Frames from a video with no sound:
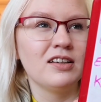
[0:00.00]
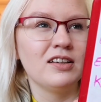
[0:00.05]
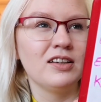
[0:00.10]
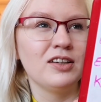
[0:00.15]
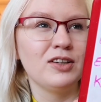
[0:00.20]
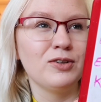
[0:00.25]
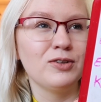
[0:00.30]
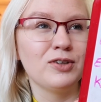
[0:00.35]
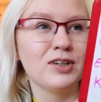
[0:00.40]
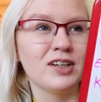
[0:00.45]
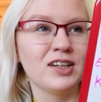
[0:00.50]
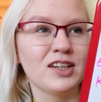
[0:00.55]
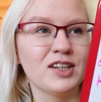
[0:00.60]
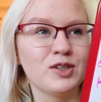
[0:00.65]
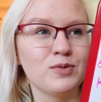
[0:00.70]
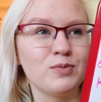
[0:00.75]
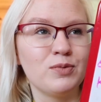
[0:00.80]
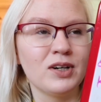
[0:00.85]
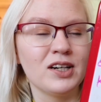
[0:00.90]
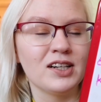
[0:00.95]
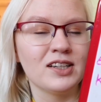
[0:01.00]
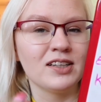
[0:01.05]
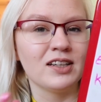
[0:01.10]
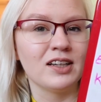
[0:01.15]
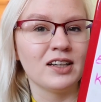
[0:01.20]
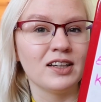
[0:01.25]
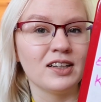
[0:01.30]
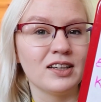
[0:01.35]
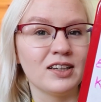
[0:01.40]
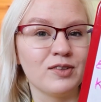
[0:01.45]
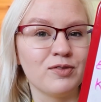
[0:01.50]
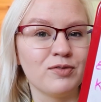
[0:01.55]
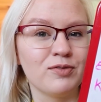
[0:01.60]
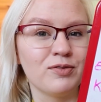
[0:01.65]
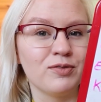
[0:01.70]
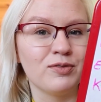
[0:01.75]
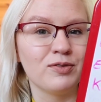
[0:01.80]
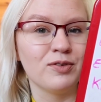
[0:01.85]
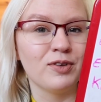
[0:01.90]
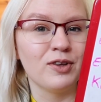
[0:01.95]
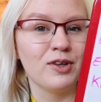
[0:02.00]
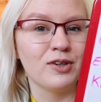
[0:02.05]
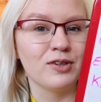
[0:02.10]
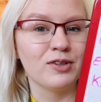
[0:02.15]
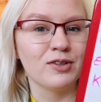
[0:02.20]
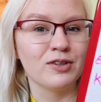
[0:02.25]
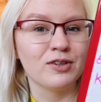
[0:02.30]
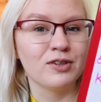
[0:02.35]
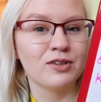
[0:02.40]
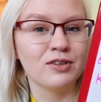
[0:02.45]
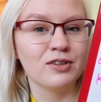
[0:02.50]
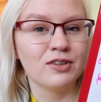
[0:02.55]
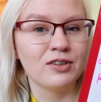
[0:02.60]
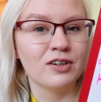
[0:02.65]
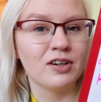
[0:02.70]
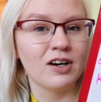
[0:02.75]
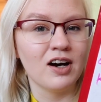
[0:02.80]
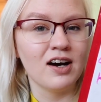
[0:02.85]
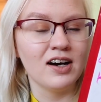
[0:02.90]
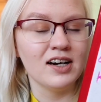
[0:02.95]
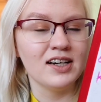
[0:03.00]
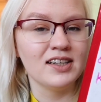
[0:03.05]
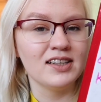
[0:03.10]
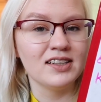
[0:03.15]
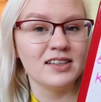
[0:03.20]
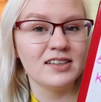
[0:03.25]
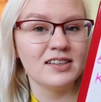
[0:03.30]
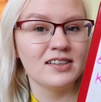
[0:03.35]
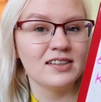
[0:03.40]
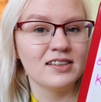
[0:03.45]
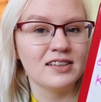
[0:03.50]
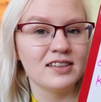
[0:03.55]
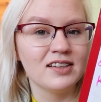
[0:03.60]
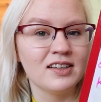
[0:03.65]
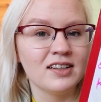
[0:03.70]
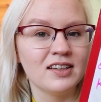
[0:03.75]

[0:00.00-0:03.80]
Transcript: you can express like if the ice